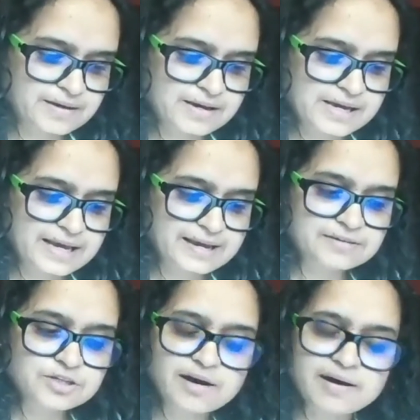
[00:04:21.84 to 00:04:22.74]

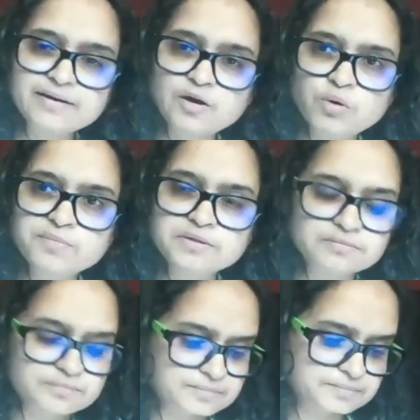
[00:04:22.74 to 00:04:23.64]
"Ain't I a woman?
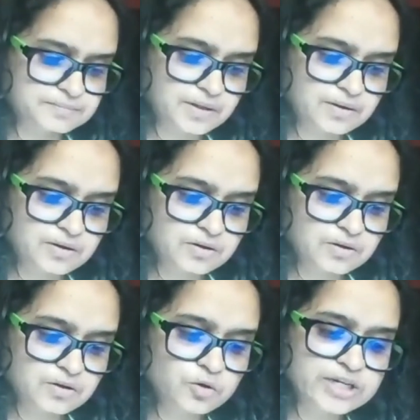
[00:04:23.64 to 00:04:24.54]

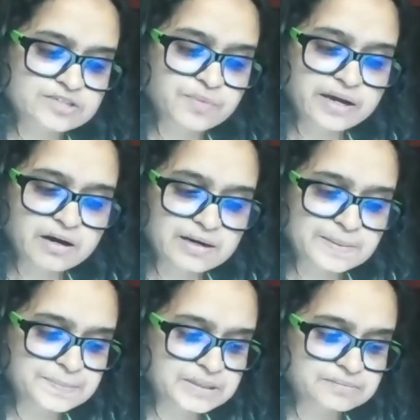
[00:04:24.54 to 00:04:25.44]
Look at my
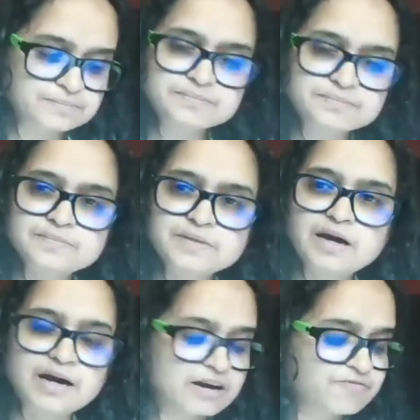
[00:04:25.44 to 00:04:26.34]
arm.
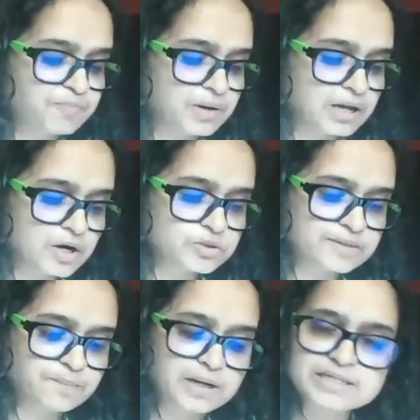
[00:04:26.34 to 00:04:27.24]
I have plowed
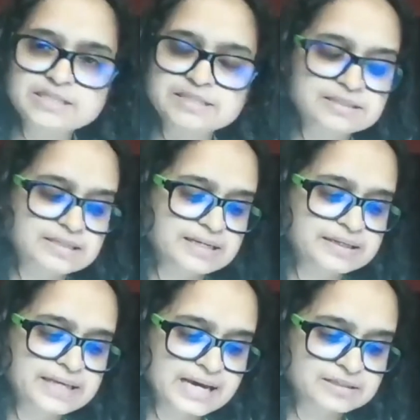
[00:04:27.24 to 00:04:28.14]
and planted and
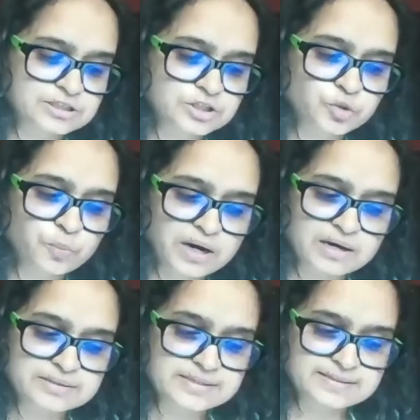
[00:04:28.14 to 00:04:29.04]
gathered into
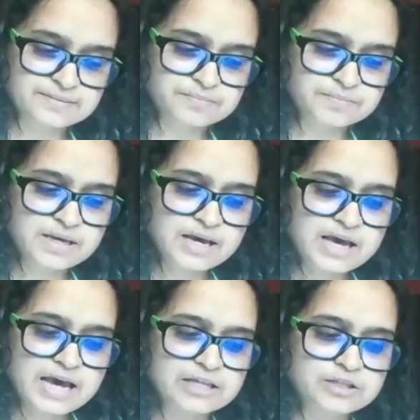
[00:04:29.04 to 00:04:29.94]
barns,
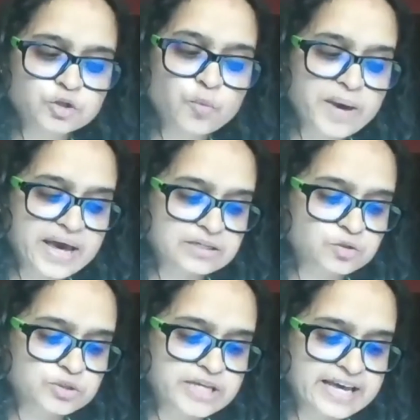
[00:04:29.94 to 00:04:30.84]
and no man
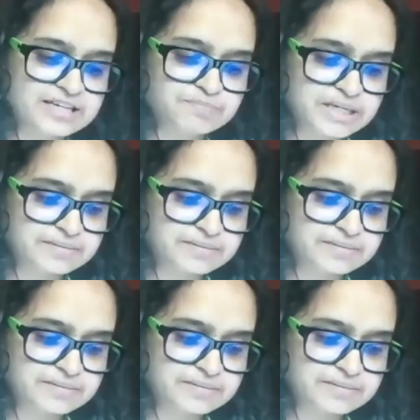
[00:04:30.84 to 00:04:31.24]
could head me.